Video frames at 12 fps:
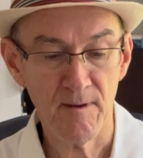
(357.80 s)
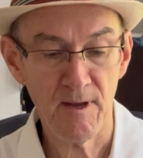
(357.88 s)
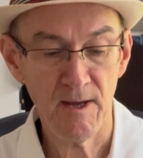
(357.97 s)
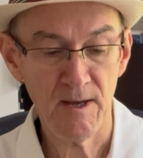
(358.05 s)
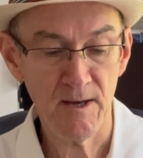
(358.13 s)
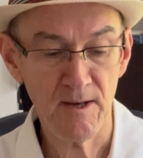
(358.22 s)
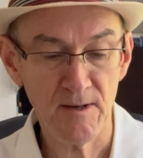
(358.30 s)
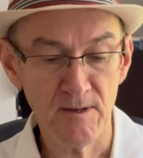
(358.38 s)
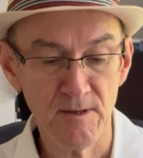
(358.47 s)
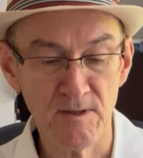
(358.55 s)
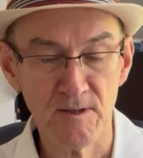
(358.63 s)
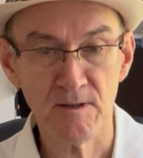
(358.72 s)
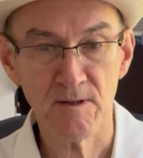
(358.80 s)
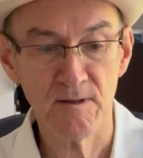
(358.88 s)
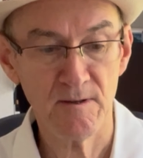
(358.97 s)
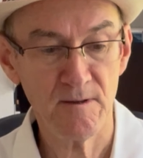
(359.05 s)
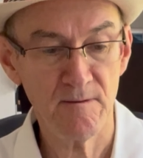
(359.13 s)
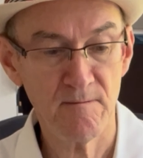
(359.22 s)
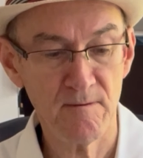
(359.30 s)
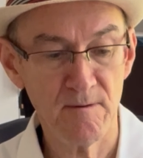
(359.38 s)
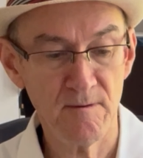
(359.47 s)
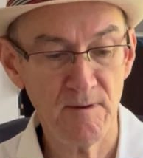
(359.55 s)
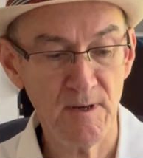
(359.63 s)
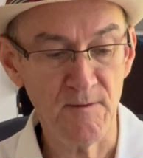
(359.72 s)
And
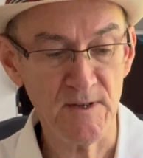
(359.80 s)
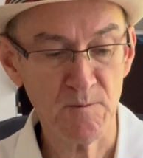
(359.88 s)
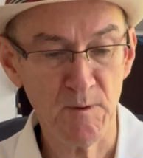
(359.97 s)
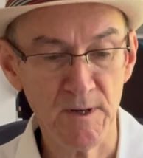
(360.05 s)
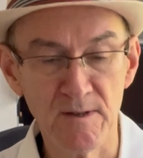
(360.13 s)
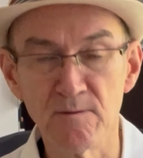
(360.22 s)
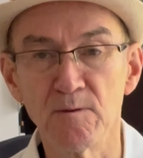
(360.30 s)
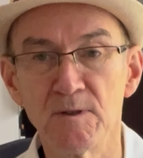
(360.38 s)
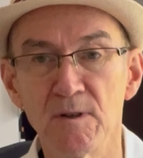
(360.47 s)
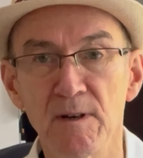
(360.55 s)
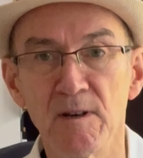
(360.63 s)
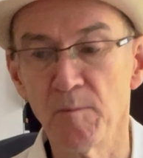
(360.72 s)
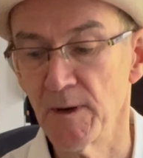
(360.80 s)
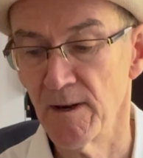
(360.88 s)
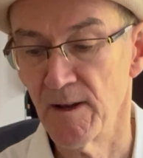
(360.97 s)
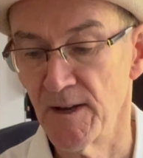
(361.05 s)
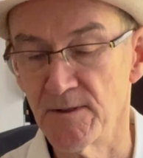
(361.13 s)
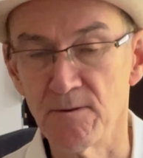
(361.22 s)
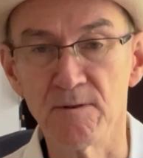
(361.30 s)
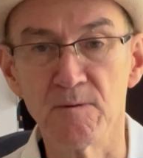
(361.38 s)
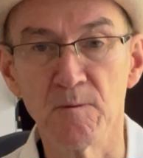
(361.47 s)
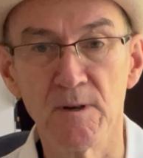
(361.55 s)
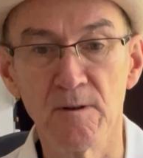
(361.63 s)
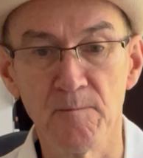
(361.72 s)
yeah, this one is also a little bit lighter as
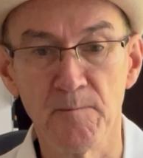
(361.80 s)
well.